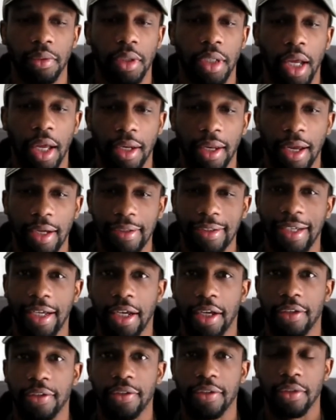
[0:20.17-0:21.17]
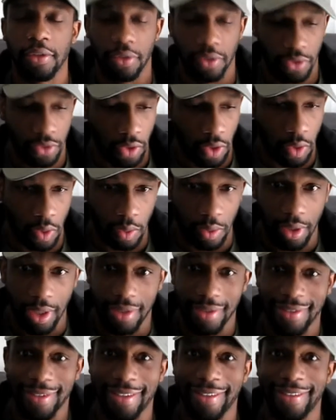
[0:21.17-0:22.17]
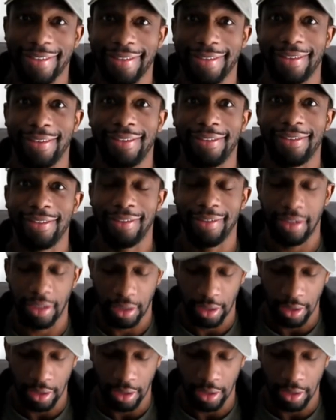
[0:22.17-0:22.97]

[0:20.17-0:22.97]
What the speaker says: that I'd like to answer, so let's get started.